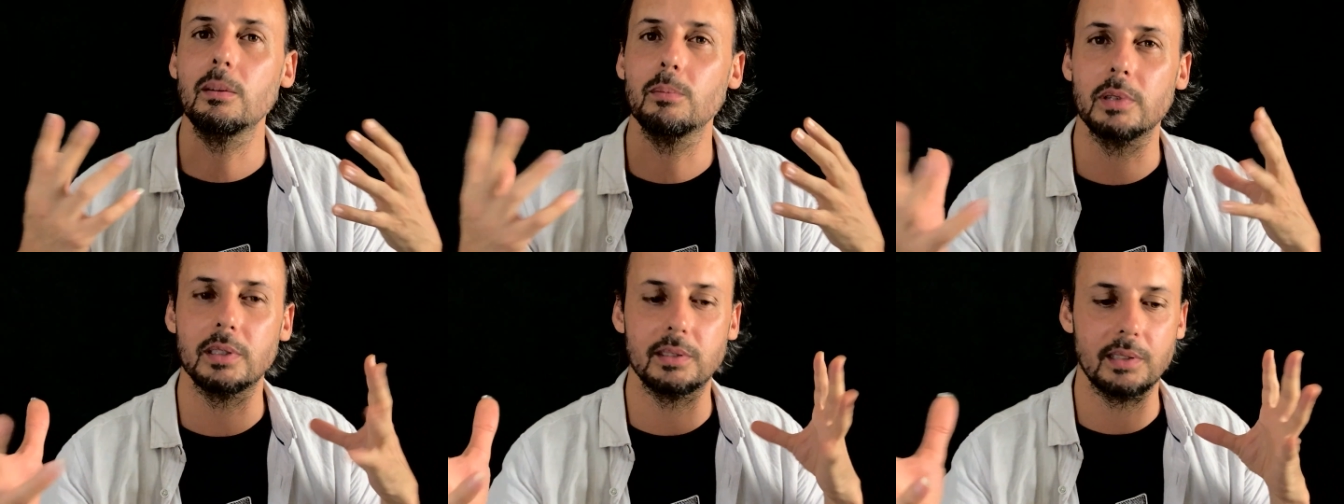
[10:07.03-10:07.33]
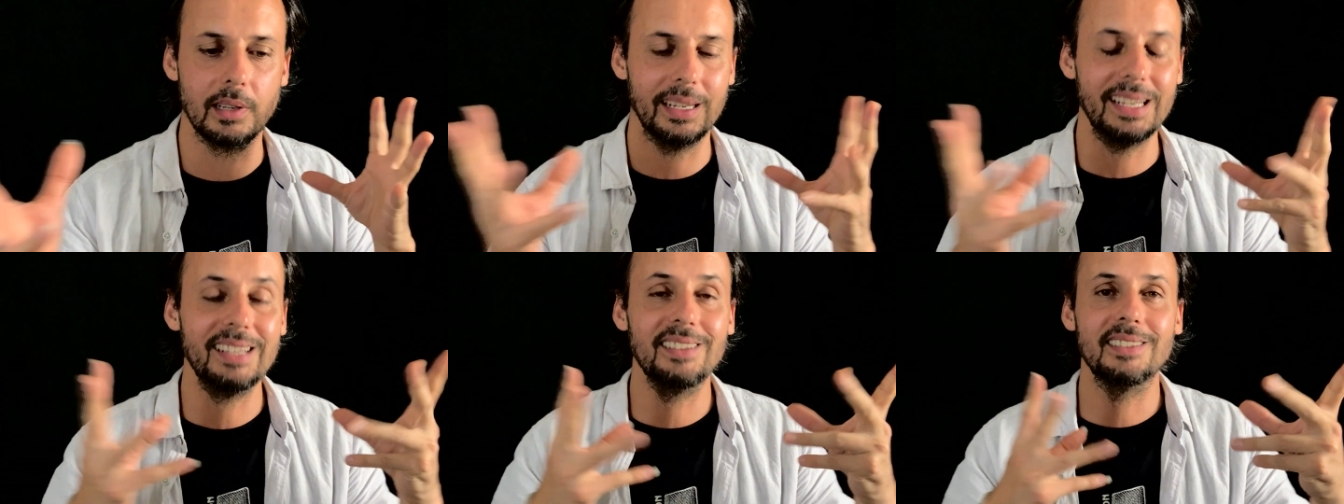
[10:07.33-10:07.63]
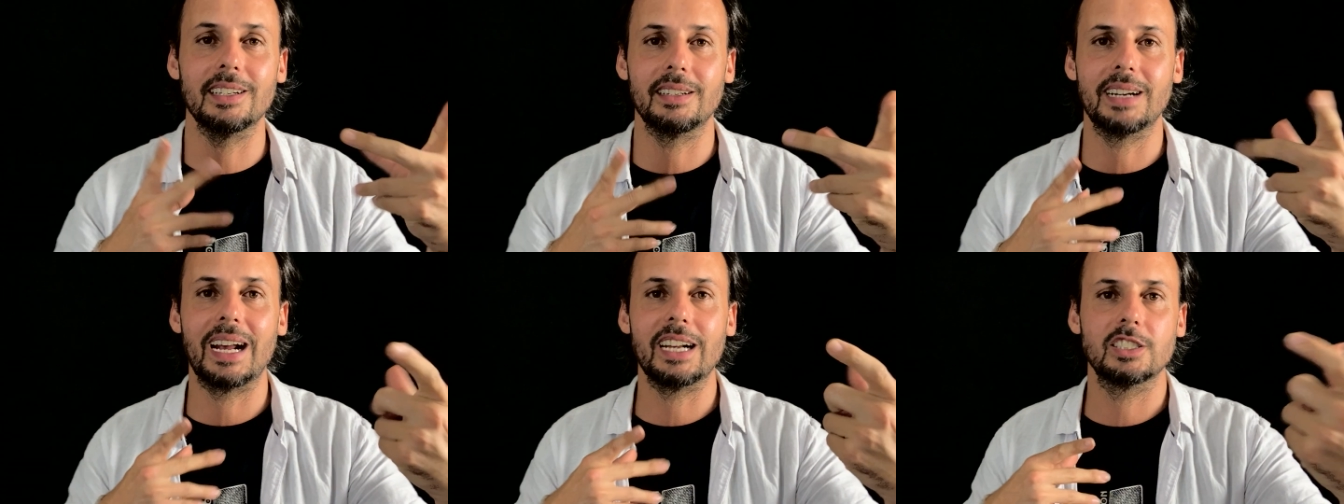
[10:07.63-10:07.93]
but the
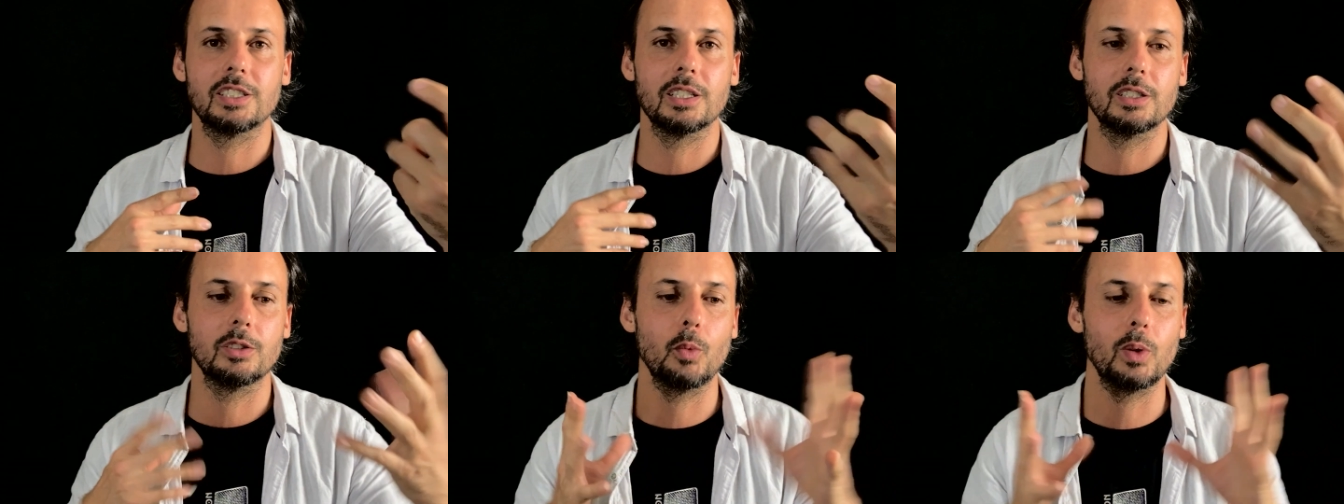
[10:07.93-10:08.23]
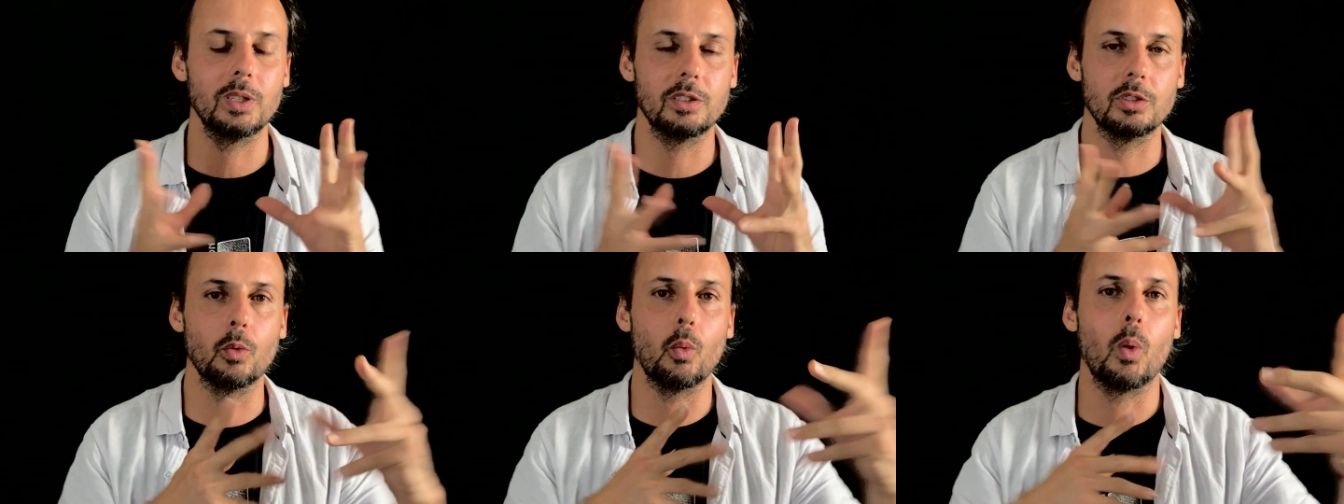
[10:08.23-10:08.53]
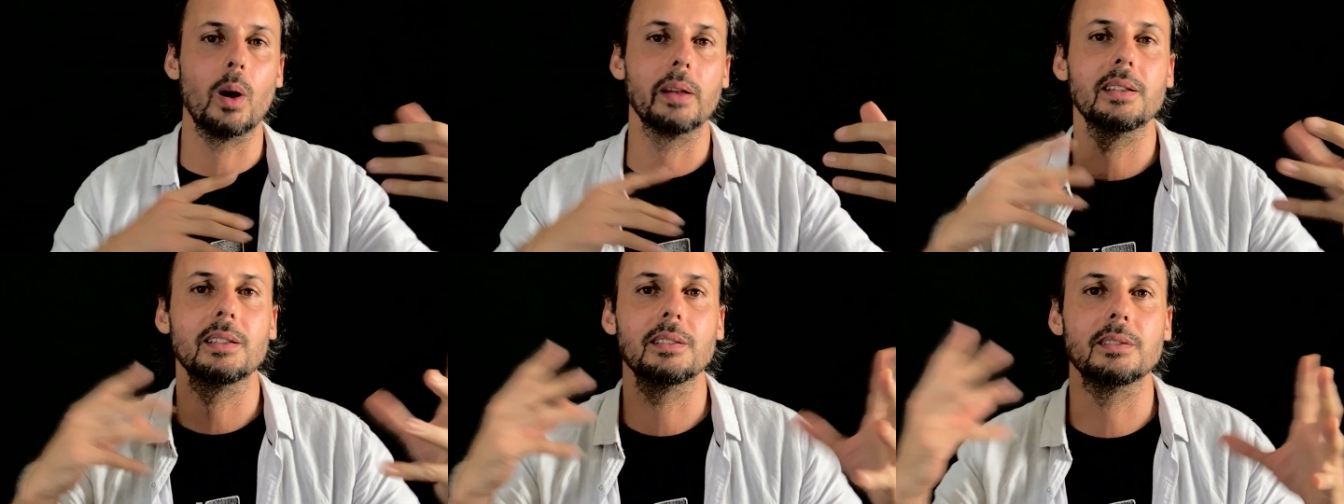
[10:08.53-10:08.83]
interaction with the
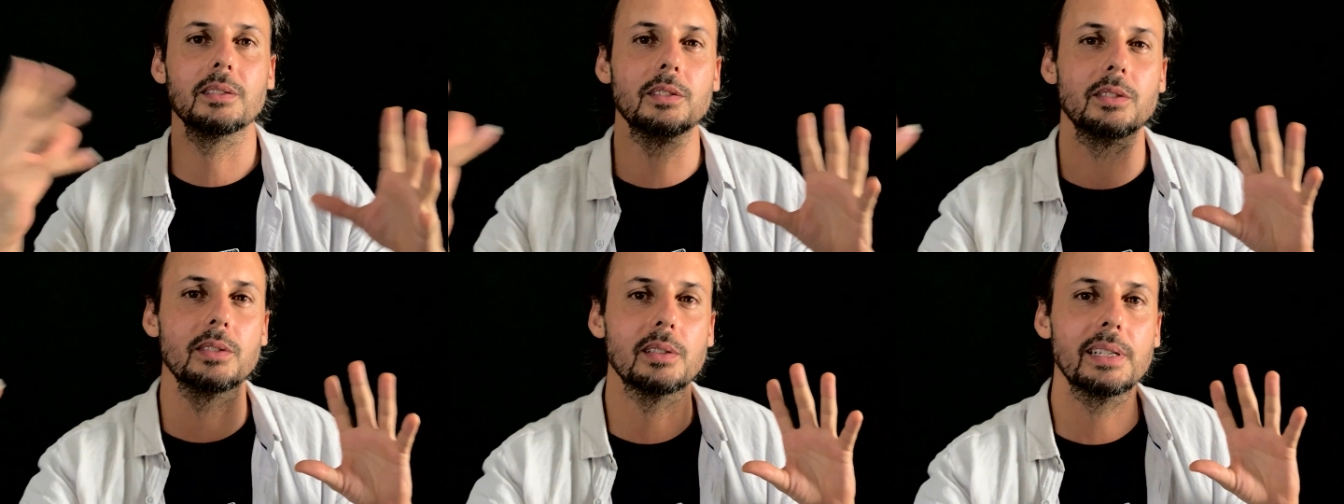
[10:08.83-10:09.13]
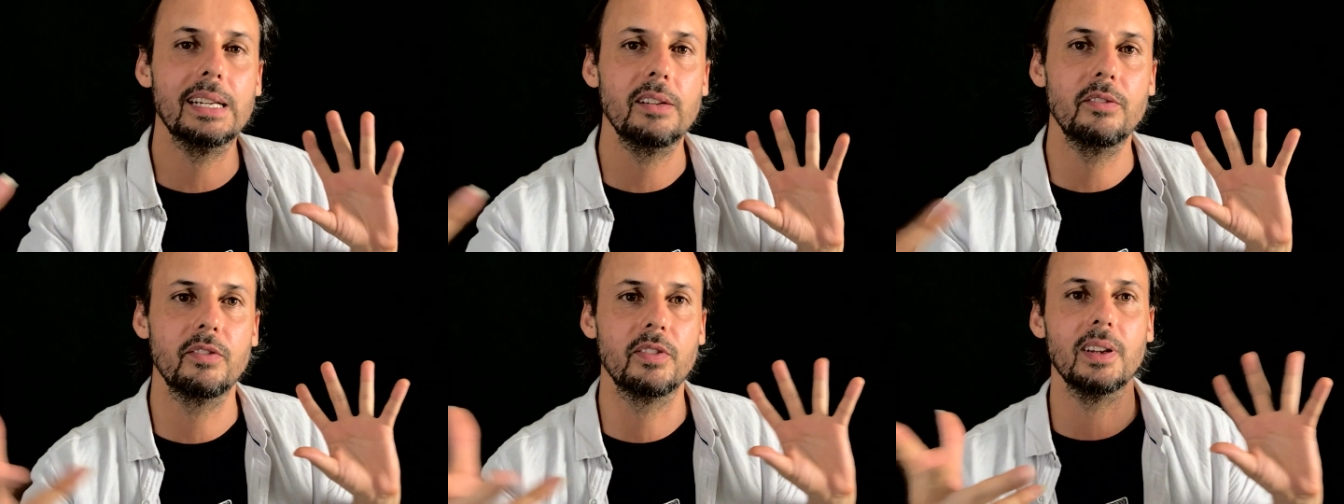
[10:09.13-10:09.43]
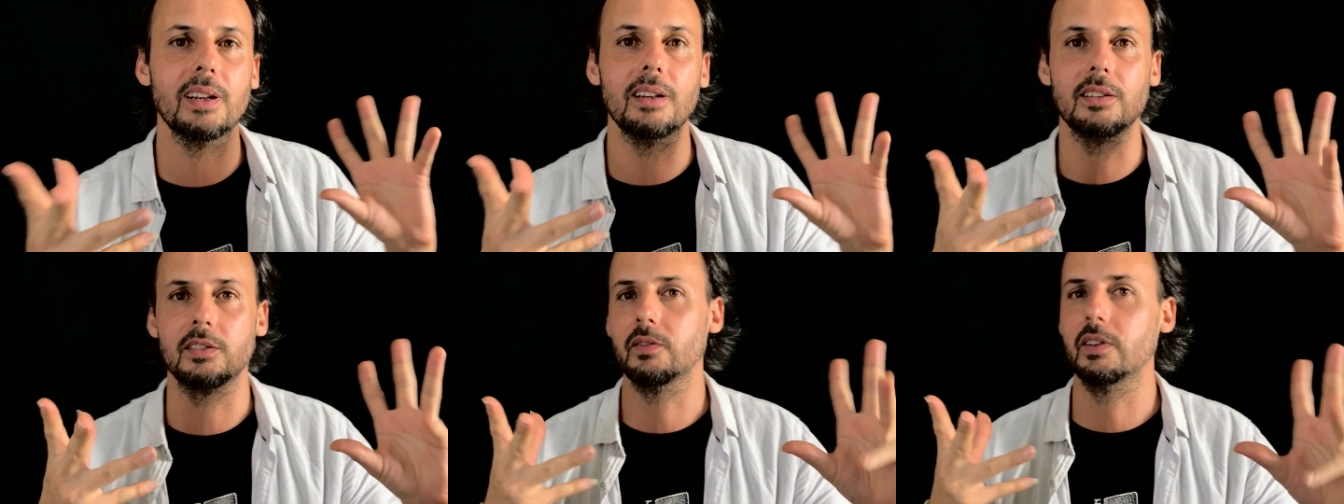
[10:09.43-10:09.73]
1 and the 3
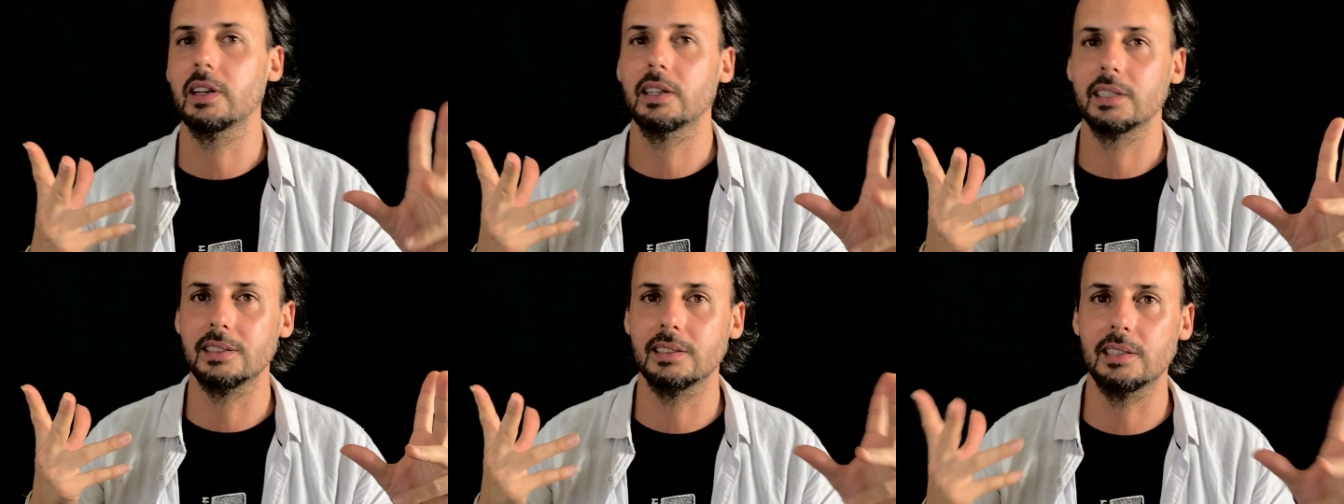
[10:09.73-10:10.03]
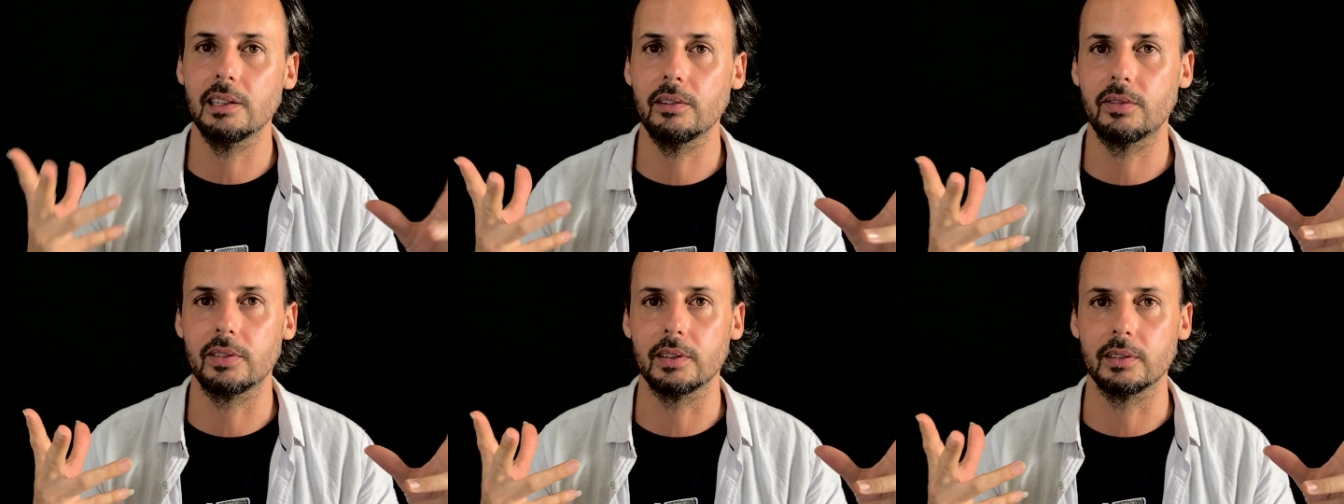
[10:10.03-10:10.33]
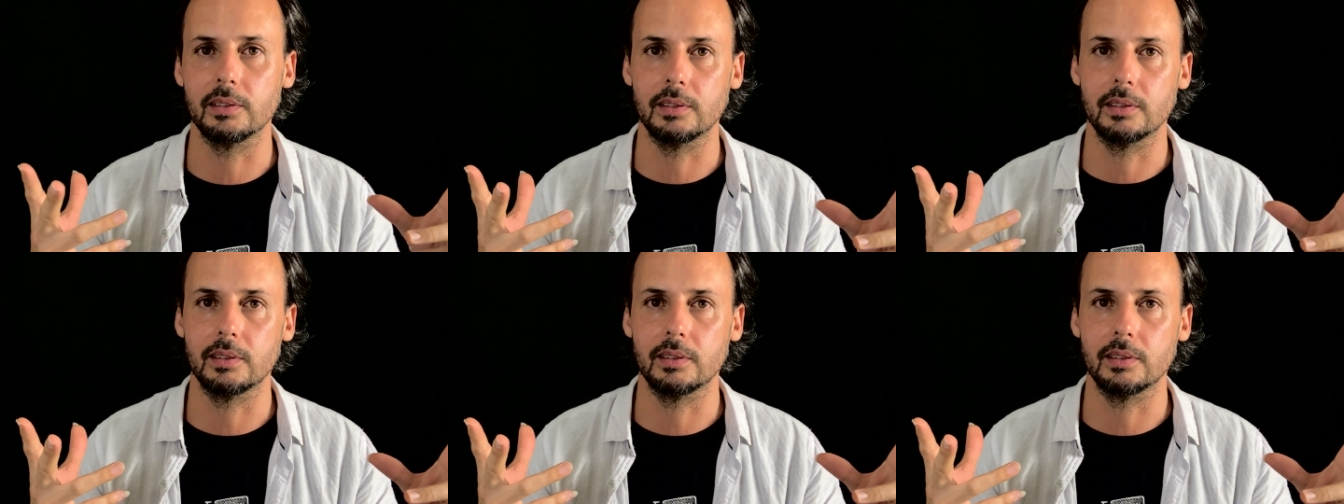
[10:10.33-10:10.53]
feels very different.